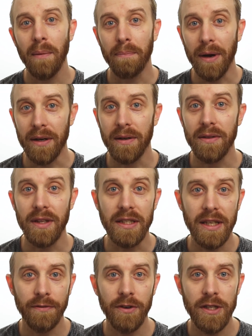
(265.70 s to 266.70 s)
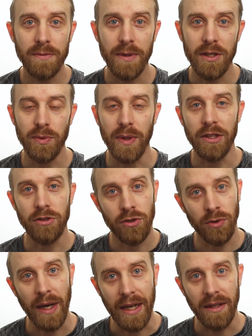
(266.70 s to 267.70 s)
But the difference between
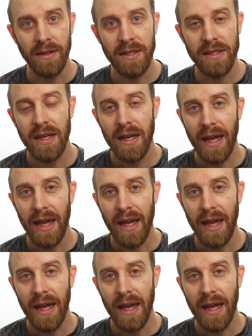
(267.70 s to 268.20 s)
trains